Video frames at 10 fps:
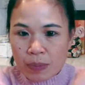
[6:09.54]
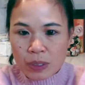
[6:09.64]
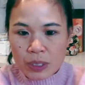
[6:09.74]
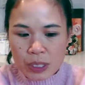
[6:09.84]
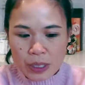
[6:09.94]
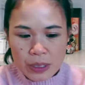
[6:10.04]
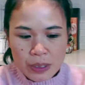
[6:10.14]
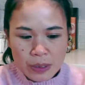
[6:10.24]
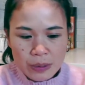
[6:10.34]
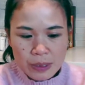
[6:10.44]

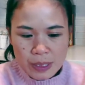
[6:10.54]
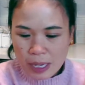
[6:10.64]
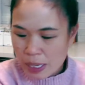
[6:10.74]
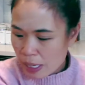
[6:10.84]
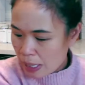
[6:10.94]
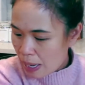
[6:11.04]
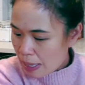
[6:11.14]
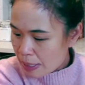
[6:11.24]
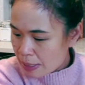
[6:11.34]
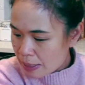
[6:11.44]
Just stunning.
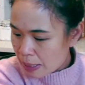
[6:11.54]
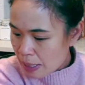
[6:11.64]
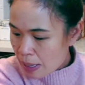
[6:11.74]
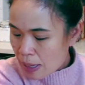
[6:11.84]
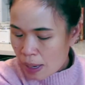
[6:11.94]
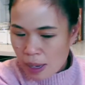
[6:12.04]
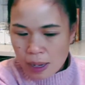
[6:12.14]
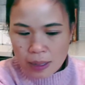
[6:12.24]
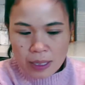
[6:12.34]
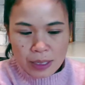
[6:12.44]
And
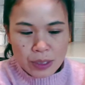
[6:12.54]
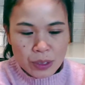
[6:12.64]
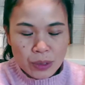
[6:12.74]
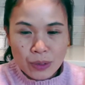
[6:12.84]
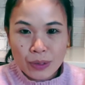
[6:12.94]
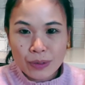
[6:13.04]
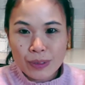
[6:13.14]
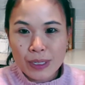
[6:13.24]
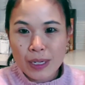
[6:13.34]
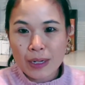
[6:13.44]
this too, you'll
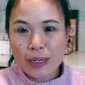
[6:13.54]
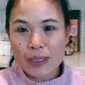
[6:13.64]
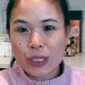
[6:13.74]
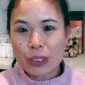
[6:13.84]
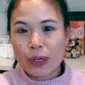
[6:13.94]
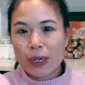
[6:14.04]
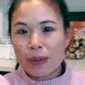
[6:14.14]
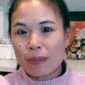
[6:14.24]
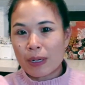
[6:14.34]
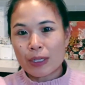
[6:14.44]
see on Instagram
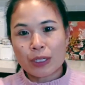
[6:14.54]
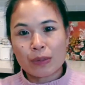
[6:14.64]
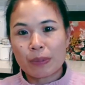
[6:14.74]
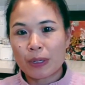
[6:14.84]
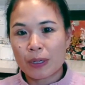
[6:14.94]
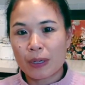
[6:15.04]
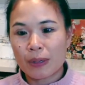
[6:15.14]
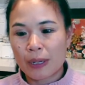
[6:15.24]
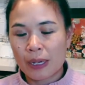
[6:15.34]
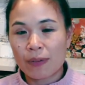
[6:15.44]
that I just put,
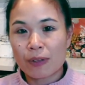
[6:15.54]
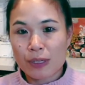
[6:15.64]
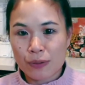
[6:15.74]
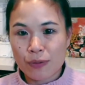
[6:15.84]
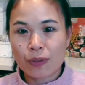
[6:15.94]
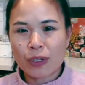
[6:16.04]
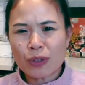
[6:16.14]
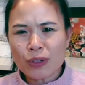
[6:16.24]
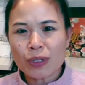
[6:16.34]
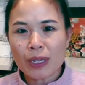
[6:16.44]
like, if it's
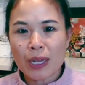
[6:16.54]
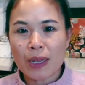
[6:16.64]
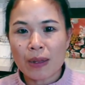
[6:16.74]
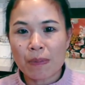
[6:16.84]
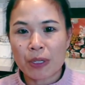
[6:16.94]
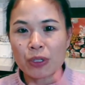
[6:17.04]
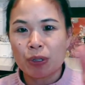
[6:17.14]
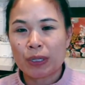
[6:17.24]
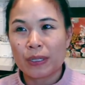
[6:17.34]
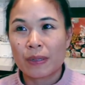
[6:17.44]
usually a pitcher
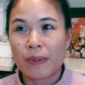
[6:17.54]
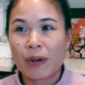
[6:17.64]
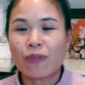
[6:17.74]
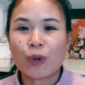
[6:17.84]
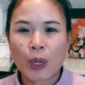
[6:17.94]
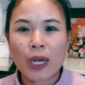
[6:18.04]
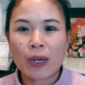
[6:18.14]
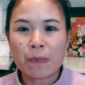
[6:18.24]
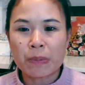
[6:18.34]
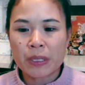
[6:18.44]
is about 4
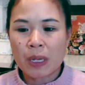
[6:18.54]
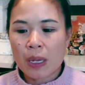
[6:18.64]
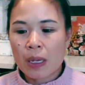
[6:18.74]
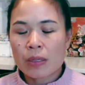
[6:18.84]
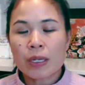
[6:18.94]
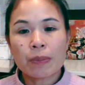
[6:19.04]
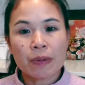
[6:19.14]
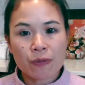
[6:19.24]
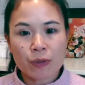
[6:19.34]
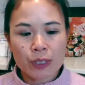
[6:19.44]
cups. So I put
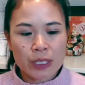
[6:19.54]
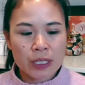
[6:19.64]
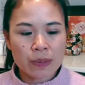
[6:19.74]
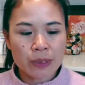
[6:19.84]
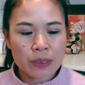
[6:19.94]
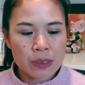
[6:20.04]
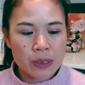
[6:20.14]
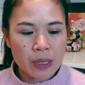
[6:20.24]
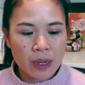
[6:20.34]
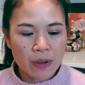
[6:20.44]
4 teaspoons
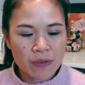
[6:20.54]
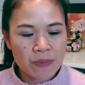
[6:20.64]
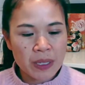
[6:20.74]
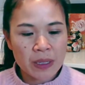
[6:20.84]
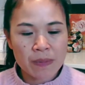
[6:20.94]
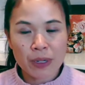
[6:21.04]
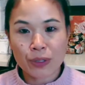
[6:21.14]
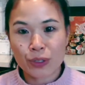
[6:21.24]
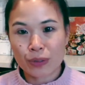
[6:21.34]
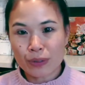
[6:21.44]
of Pinlin
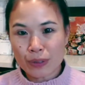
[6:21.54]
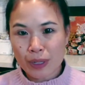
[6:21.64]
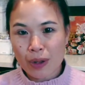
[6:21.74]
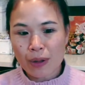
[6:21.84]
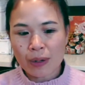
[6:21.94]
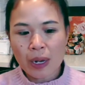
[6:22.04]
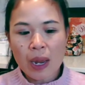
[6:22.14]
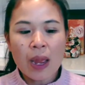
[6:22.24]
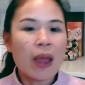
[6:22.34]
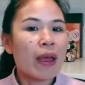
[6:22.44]
Pouchong Oolong,
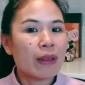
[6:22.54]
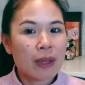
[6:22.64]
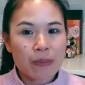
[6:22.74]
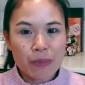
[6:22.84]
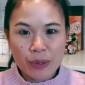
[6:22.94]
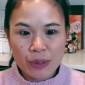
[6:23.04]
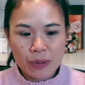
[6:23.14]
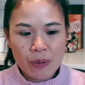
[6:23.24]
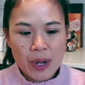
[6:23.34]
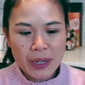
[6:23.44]
and I pour the
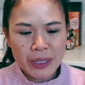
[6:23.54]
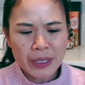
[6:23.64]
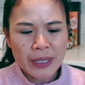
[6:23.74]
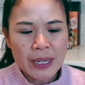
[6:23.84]
water